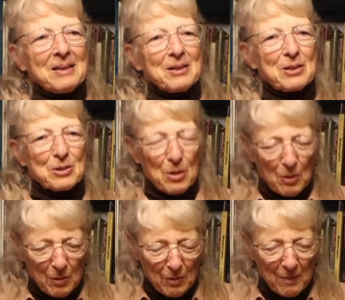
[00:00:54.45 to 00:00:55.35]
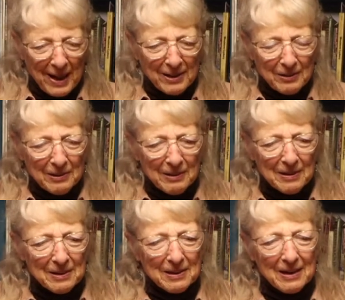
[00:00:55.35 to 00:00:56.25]
So Michael,
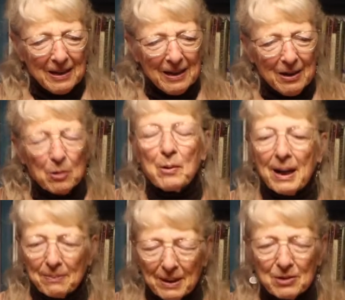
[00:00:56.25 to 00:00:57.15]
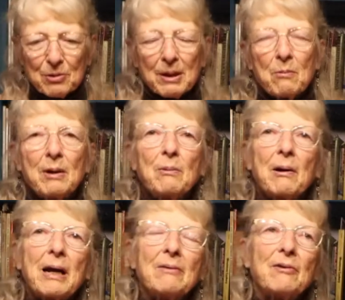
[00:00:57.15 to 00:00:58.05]
who had been doing
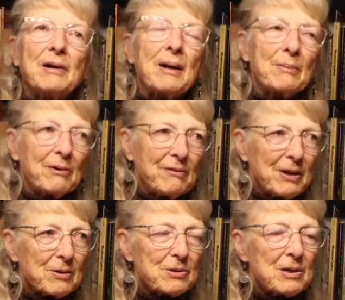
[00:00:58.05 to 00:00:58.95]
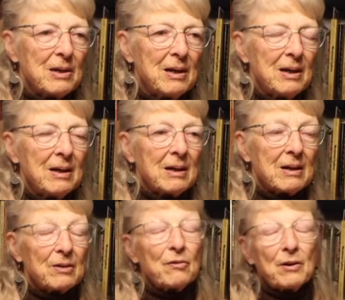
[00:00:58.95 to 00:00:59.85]
woodworking for a number of years,
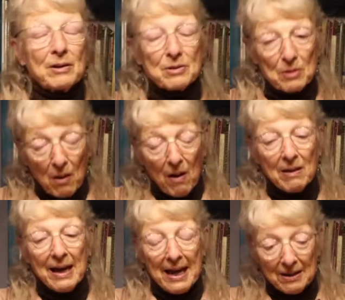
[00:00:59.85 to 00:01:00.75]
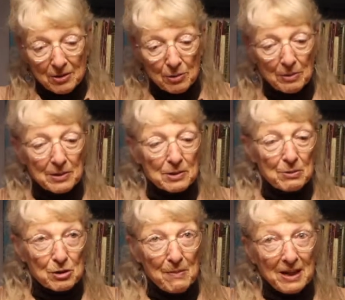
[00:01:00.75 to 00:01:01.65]
converted to all hand tools,
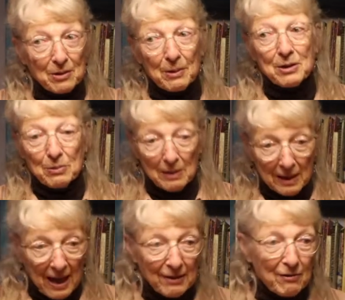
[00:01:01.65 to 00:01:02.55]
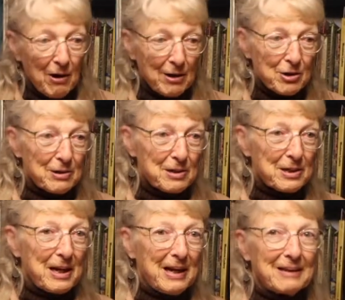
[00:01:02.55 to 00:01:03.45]
which meant going to a lot of
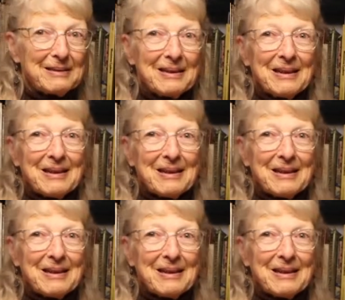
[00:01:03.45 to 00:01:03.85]
auctions and